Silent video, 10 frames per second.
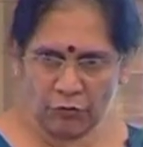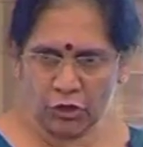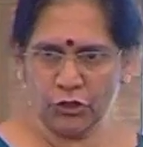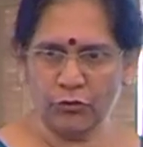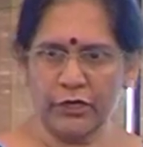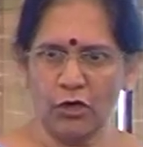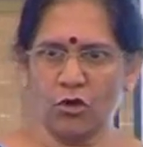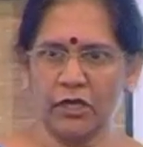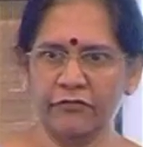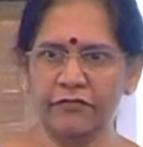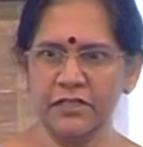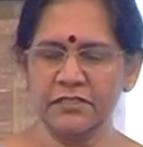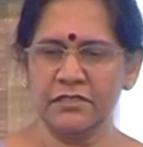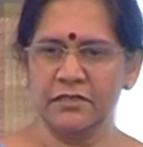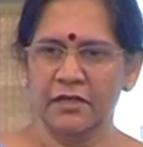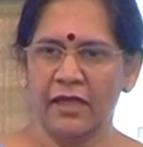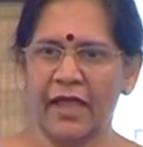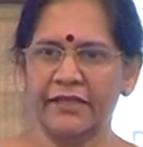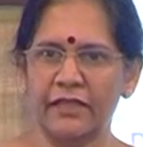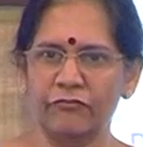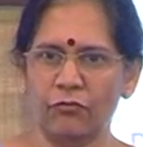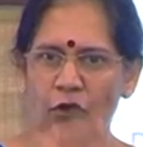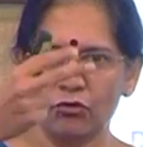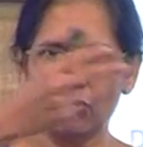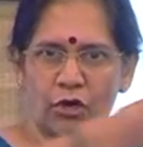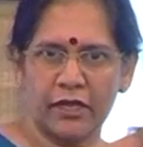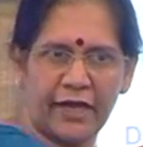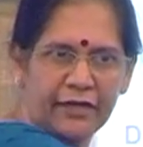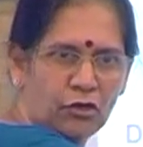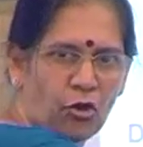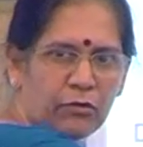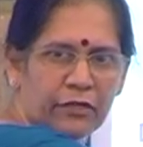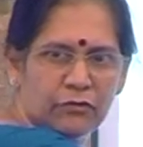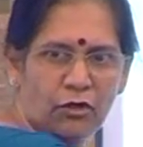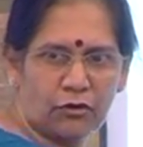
want to do it locally first, and then we want to go connect globally with all